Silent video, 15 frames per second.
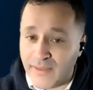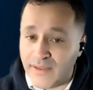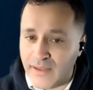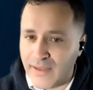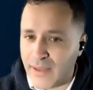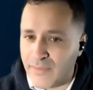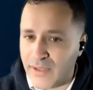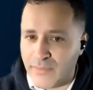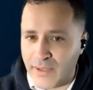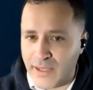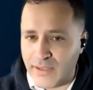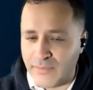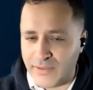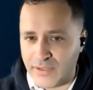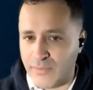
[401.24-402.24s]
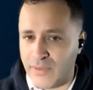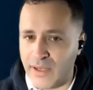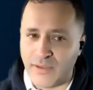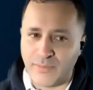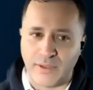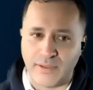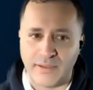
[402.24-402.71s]
That perspective is
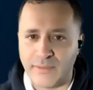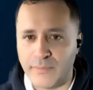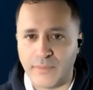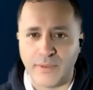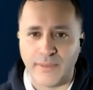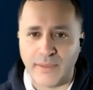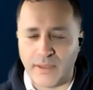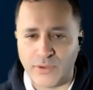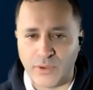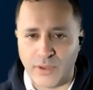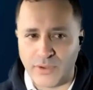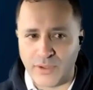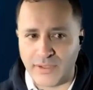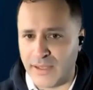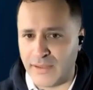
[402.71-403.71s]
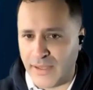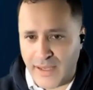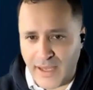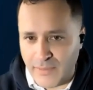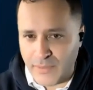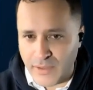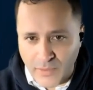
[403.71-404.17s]
irrelevant. It's not just that they
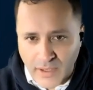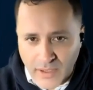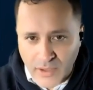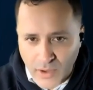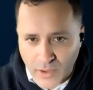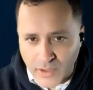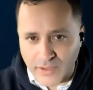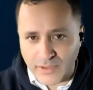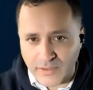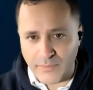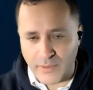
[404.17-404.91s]
gave me $20.